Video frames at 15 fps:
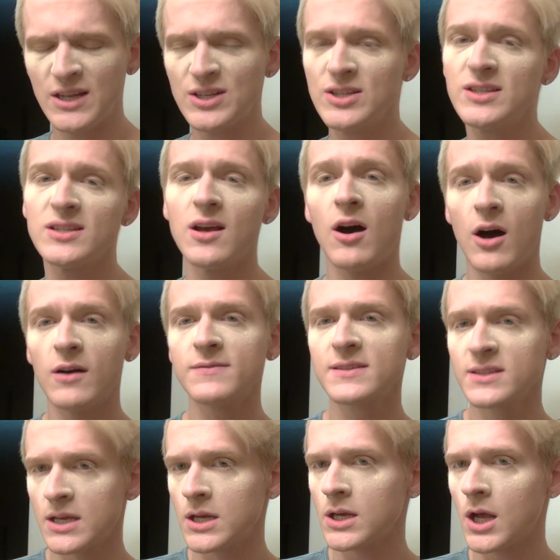just off
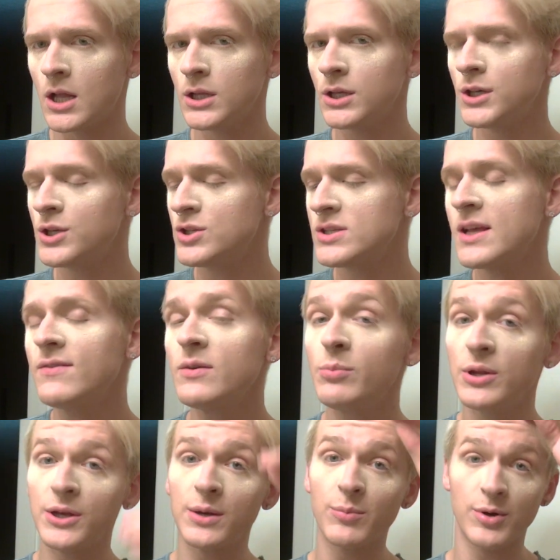skin color. You just have to
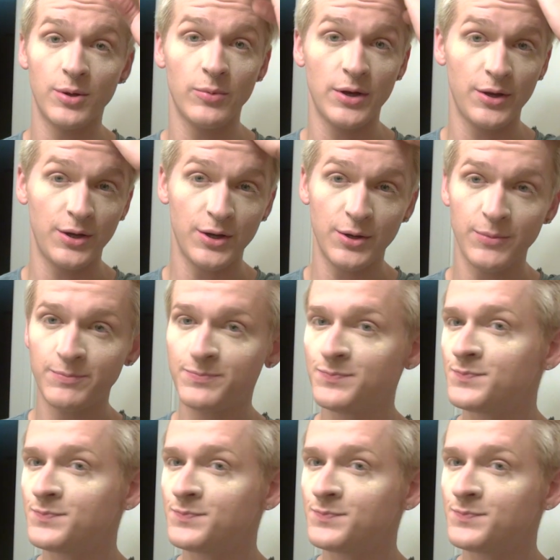blend it pretty well, you know?